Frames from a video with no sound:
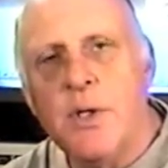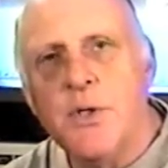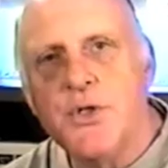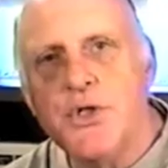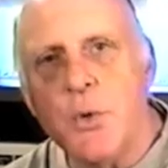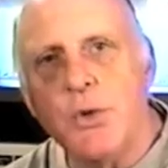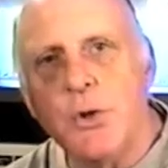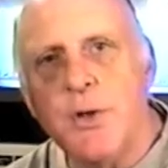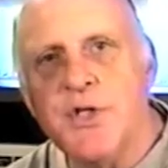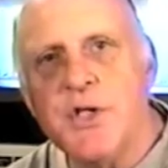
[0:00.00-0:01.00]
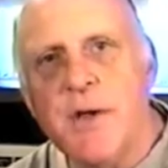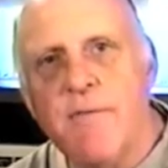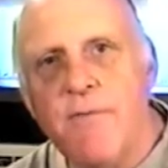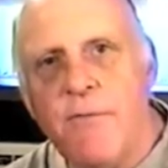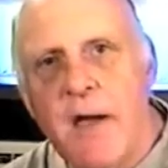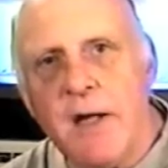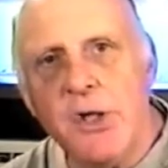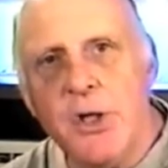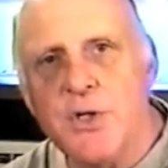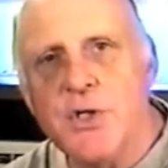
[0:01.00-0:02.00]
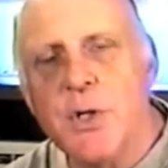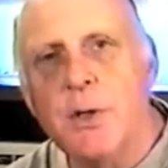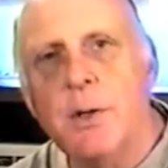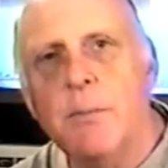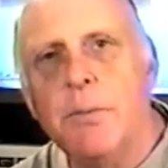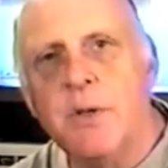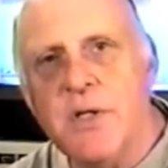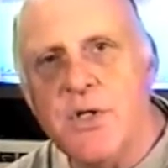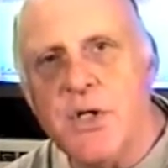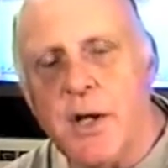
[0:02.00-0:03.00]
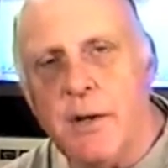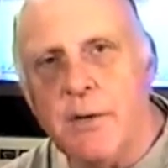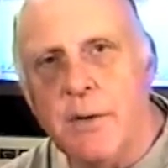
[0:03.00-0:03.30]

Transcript: socialist, fascist police state.